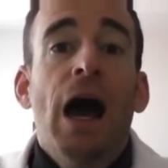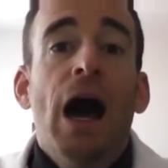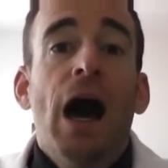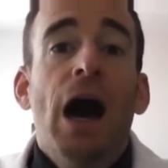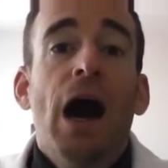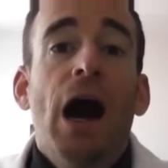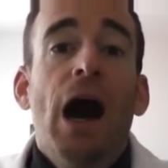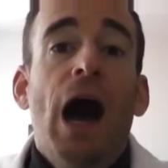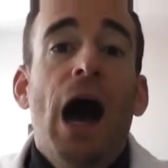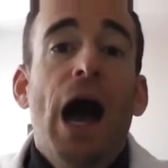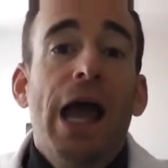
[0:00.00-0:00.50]

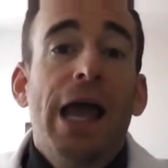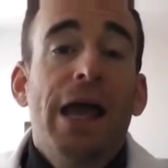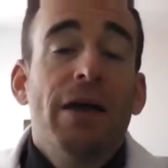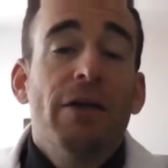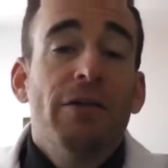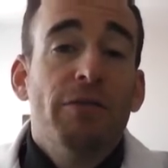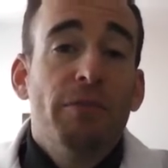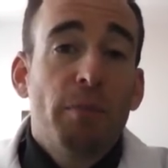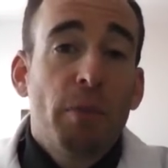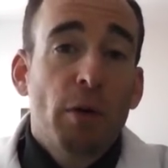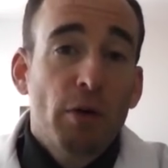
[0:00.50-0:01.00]
I
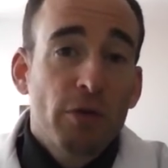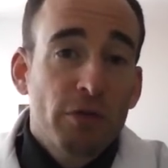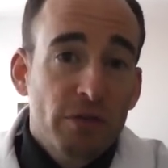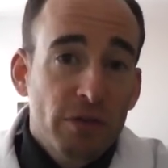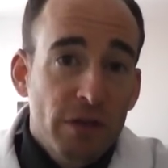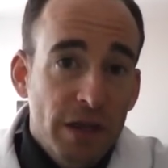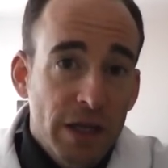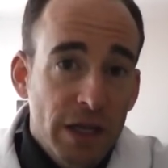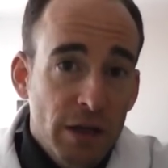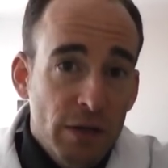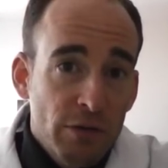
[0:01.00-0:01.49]
have
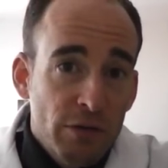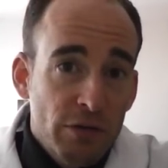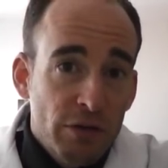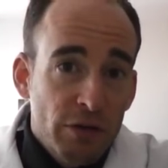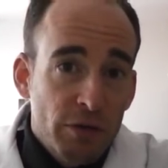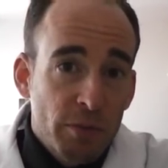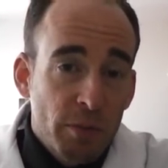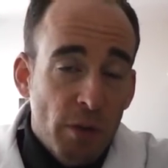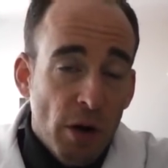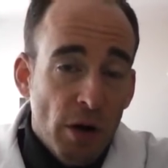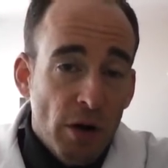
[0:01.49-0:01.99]
personally used
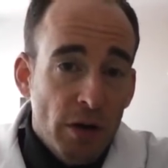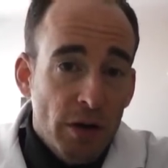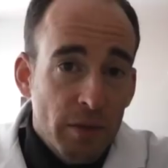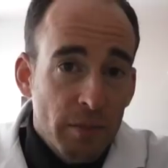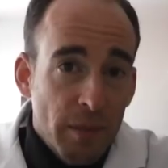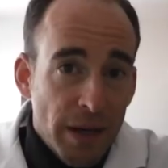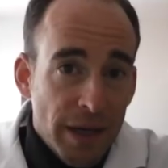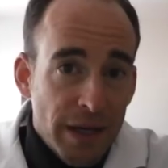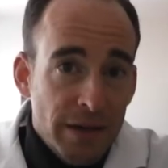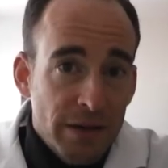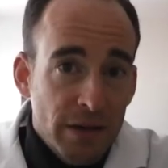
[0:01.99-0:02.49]
this product
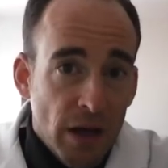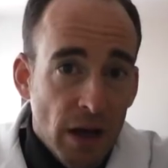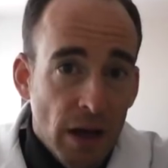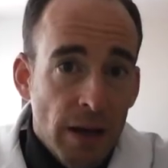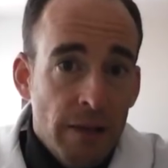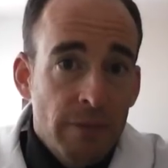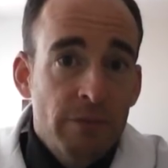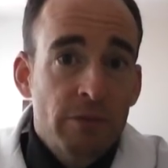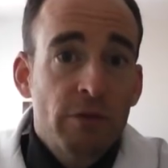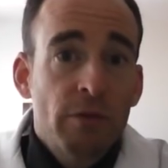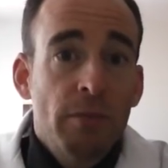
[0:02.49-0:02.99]
many
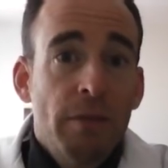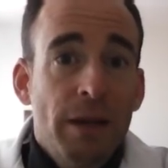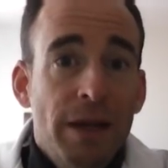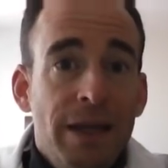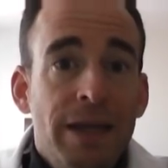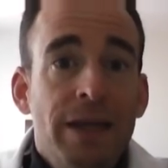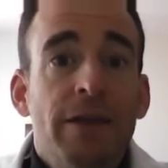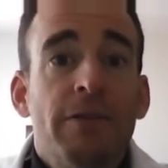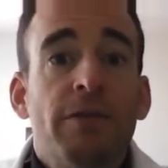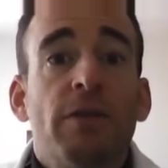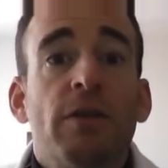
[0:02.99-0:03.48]
times for
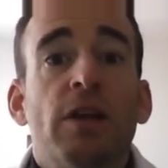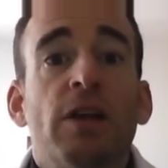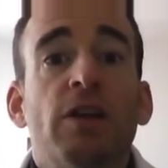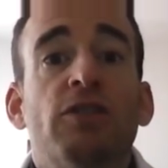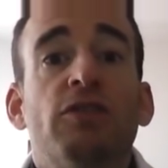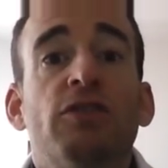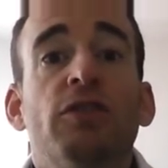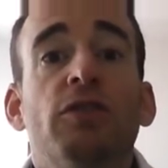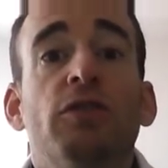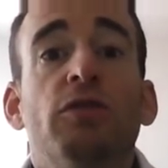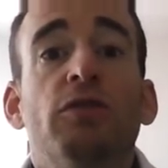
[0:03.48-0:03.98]
many different
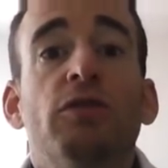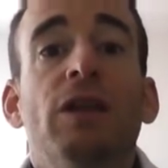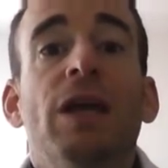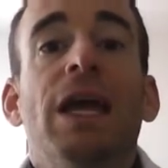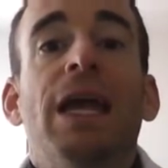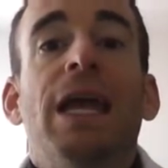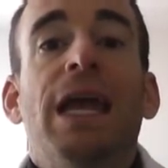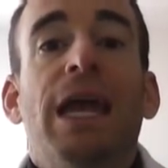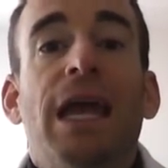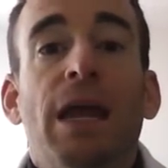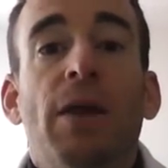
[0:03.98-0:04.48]
issues.
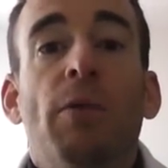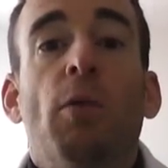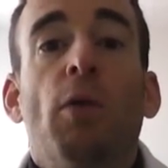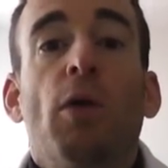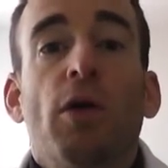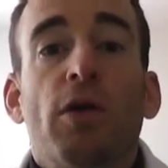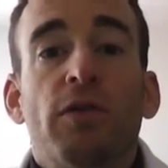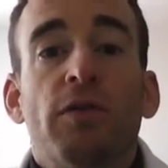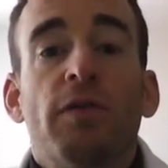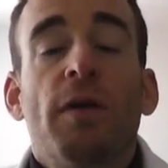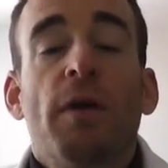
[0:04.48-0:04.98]
It
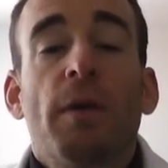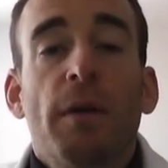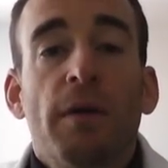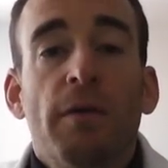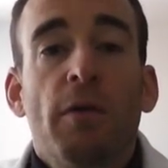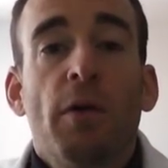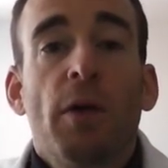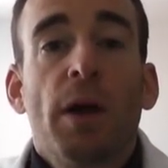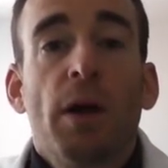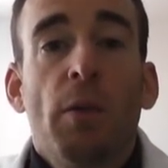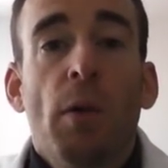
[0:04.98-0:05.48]
works very,
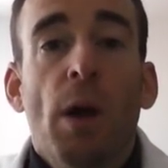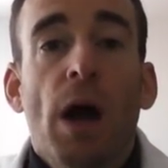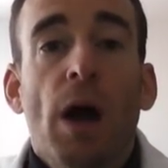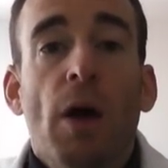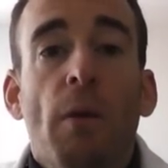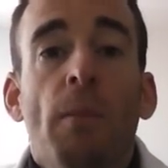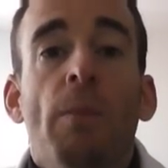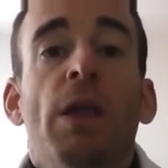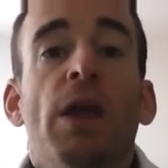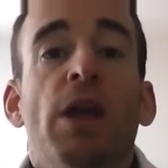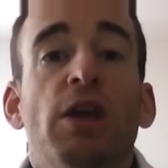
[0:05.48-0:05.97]
very
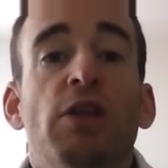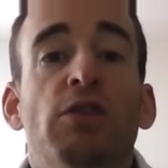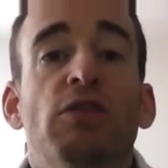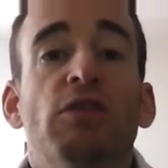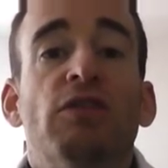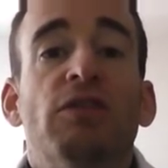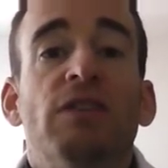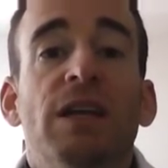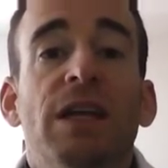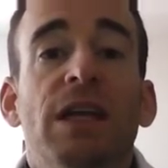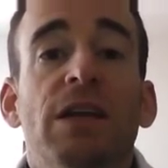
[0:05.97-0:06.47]
well. You
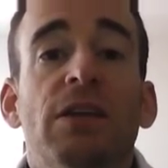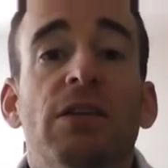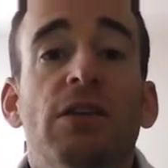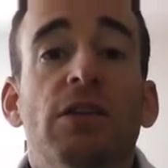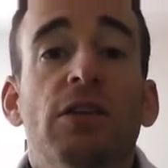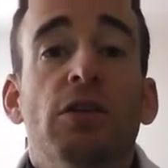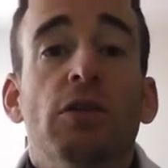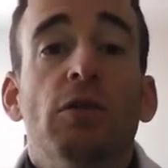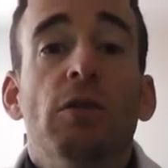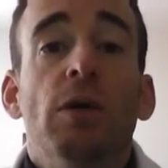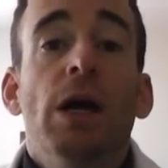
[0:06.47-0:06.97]
just need to
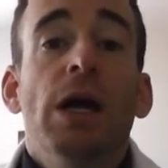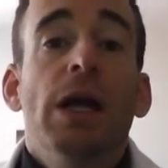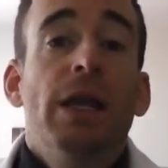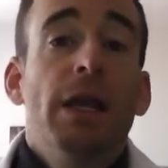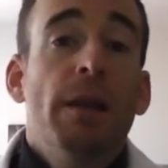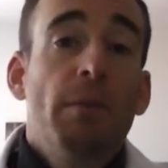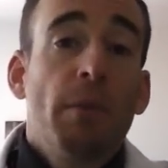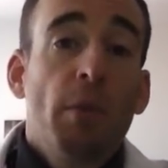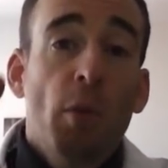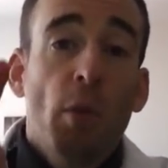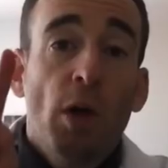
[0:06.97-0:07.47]
do,
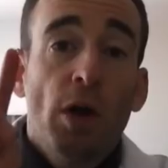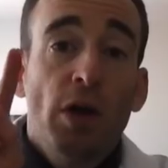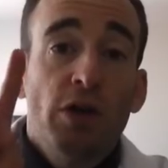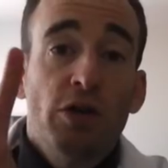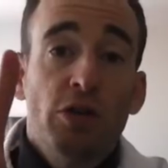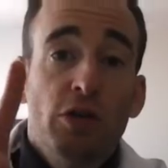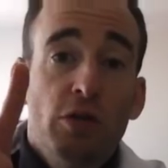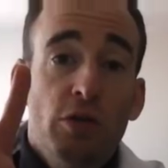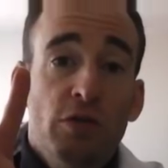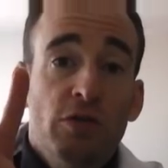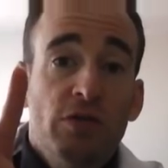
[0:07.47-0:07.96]
number one,
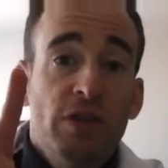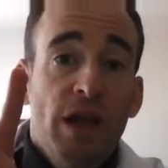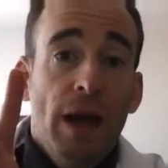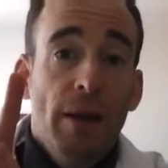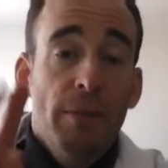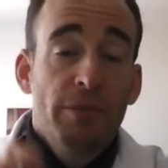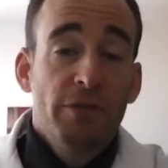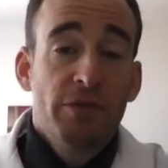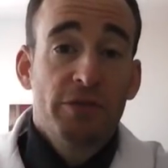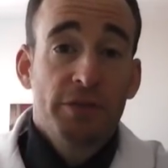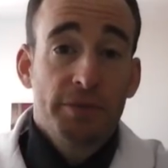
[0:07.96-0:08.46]
2
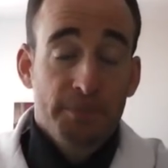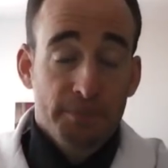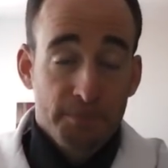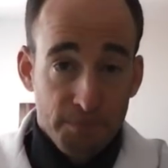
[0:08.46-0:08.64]
steps.